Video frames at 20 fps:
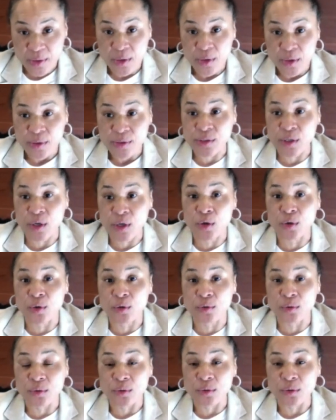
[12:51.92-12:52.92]

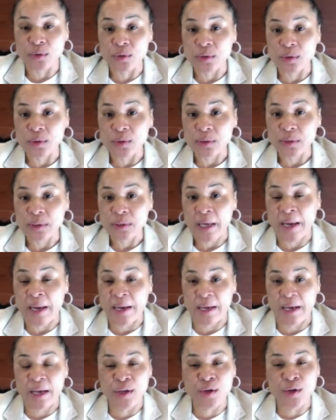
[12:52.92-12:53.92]
So
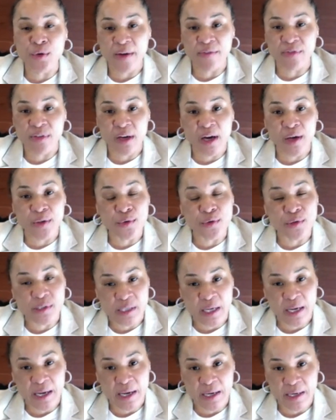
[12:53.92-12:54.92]
and, and you have to
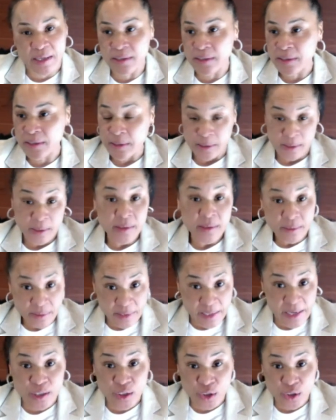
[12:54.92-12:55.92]
understand
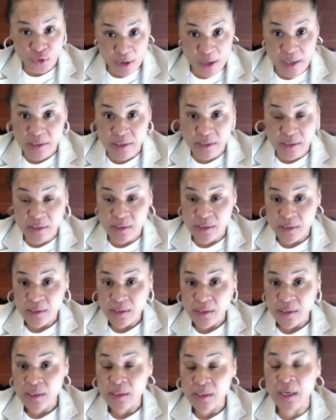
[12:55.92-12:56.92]
that trust
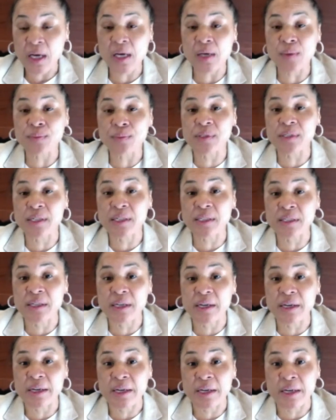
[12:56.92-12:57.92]
comes in
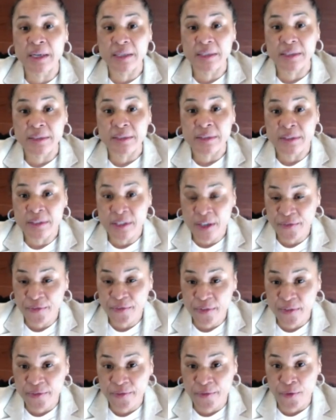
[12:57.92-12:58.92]

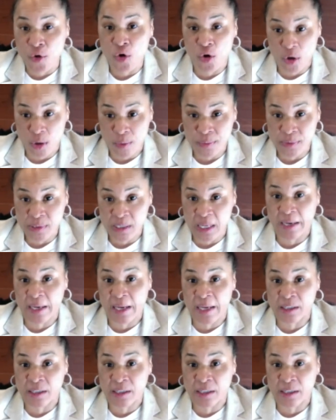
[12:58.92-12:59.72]
different forms. Like I